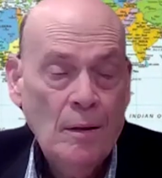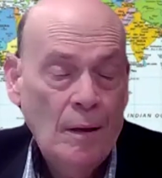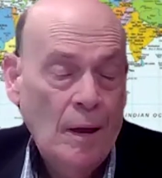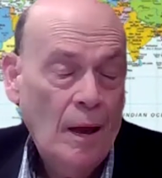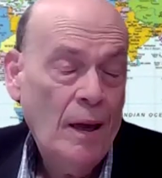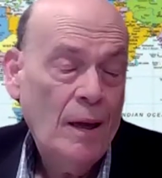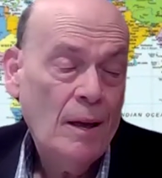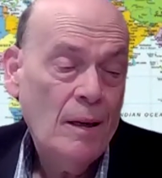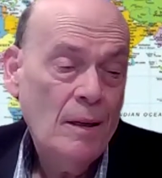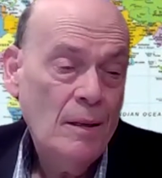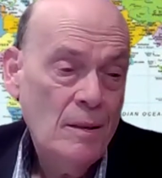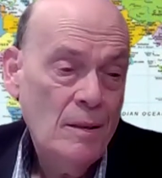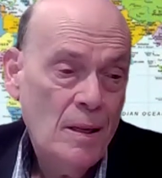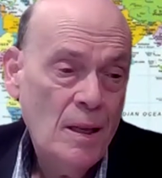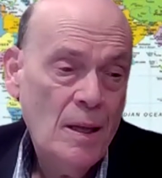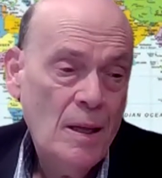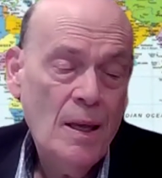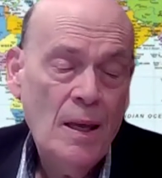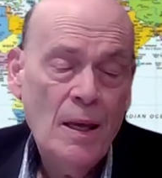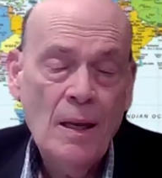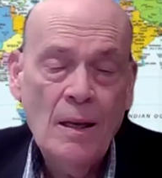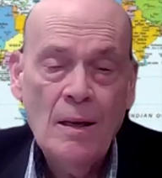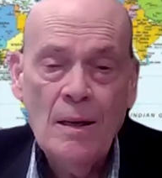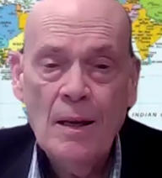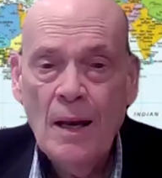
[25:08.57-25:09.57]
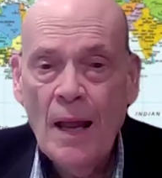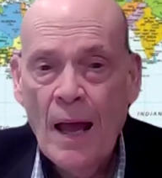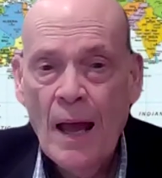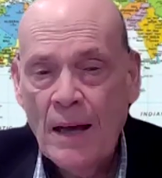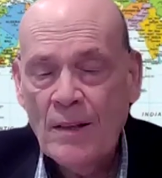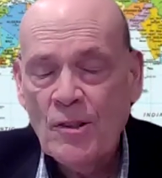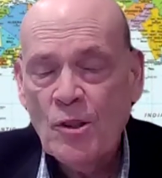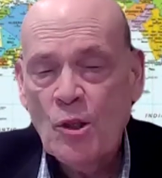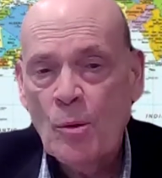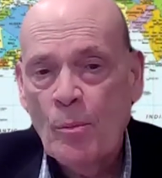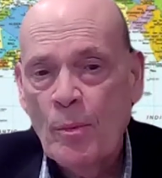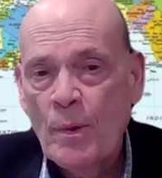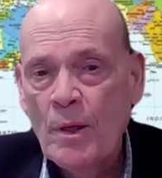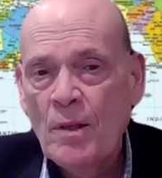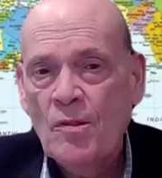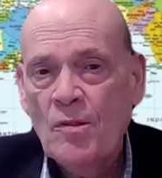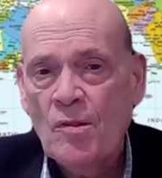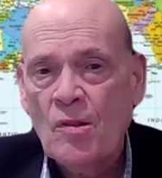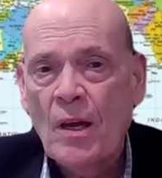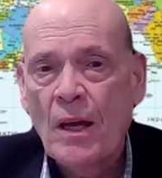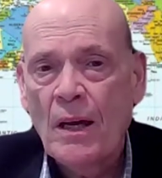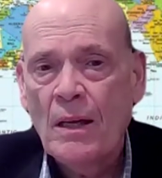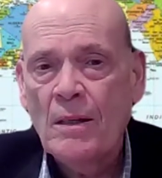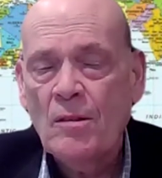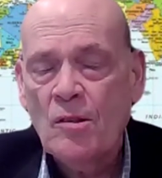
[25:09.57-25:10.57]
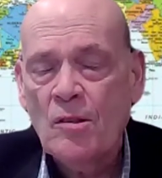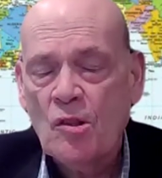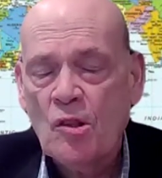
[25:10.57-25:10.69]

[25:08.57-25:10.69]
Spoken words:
and indeed, it has to be said,